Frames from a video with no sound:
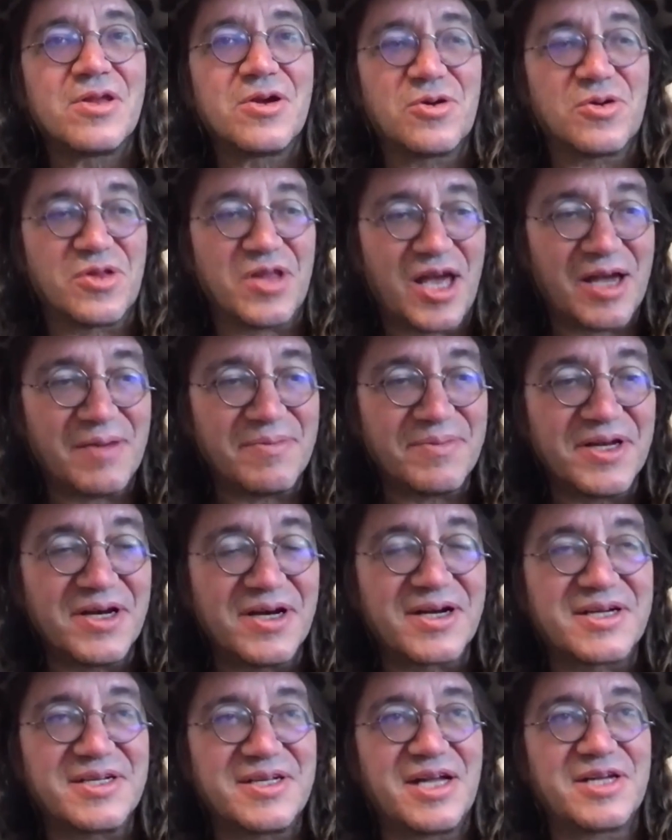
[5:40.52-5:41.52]
or
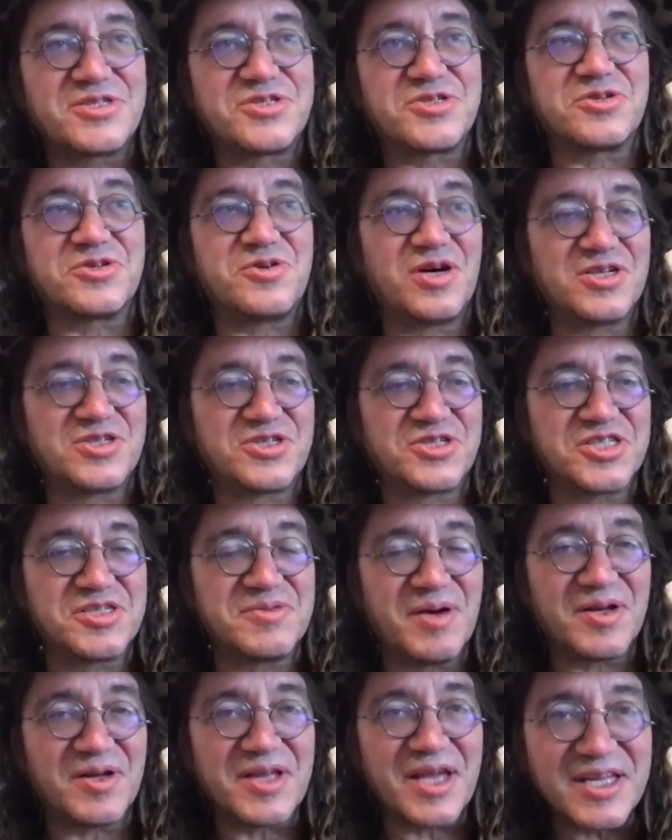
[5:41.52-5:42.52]
Lambda can answer questions
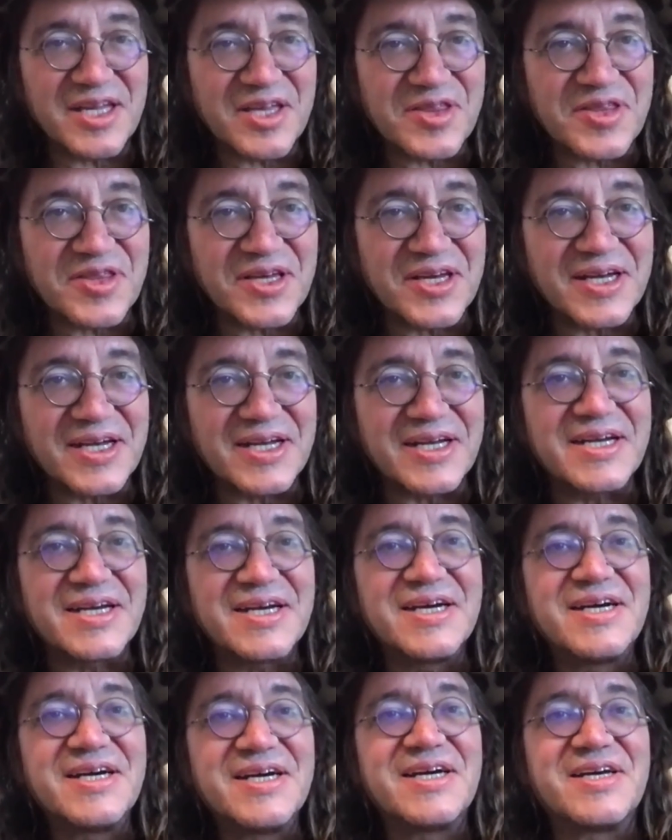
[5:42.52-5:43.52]
about anything.
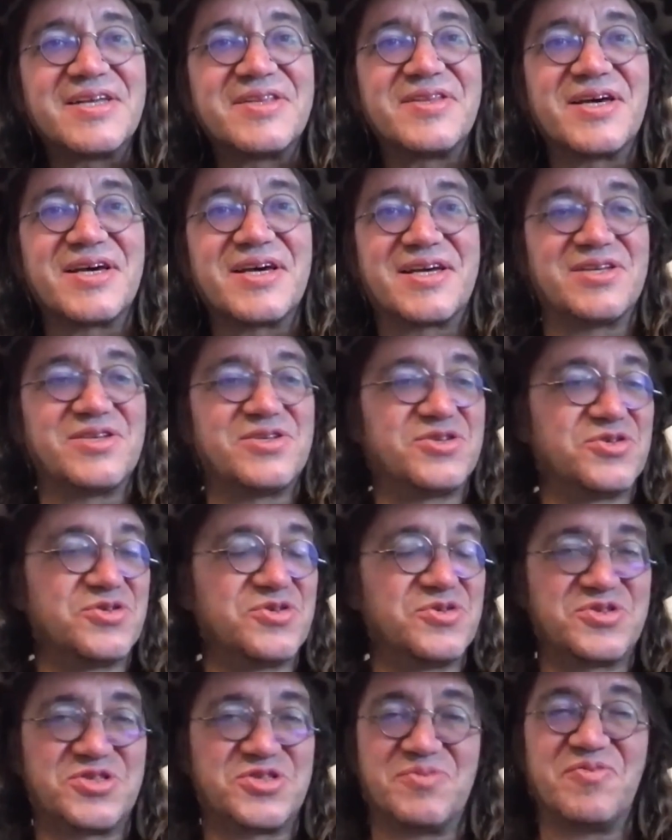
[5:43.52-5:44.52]
They can
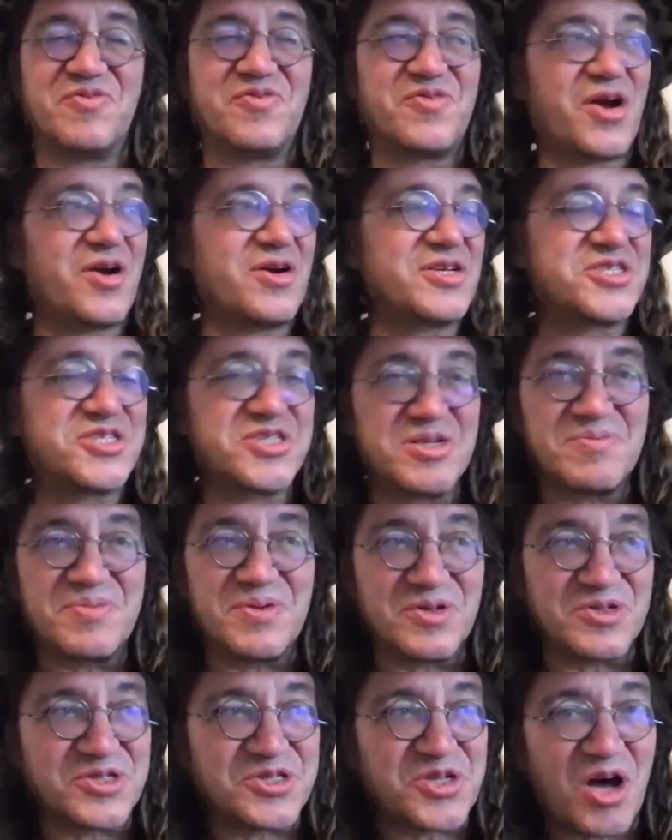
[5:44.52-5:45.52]
do some very
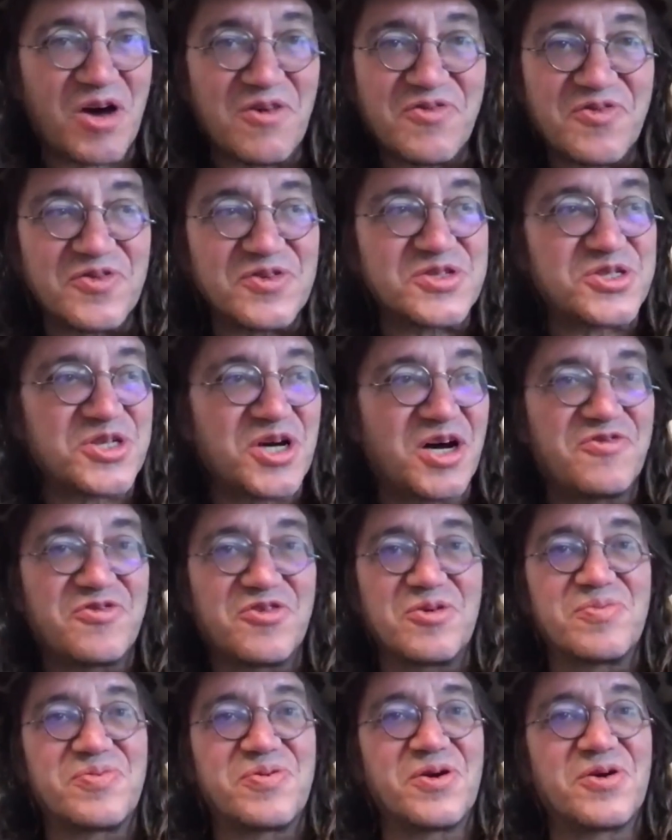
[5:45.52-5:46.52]
simple soft,
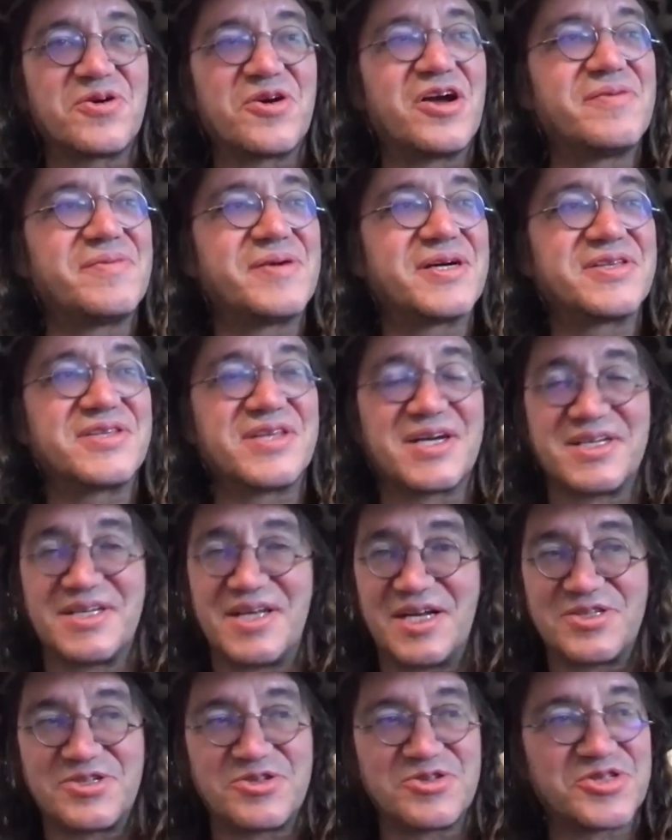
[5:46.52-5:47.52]
software programming. They can
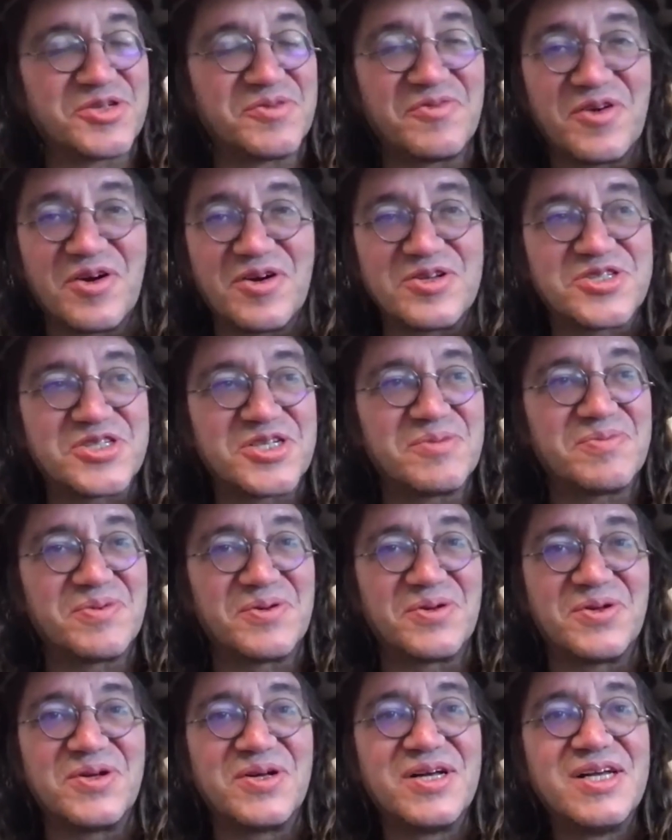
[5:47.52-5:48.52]
answer some very
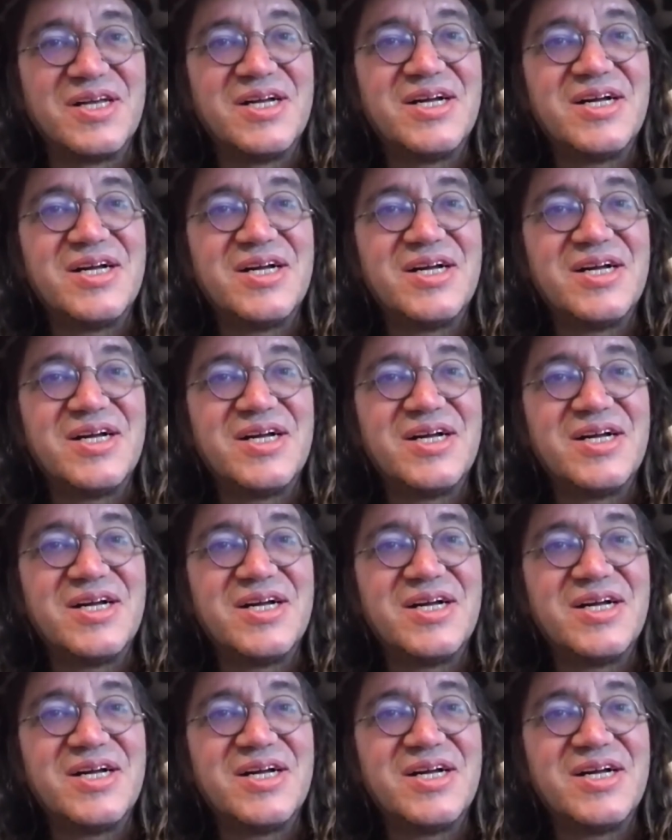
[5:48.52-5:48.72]
simple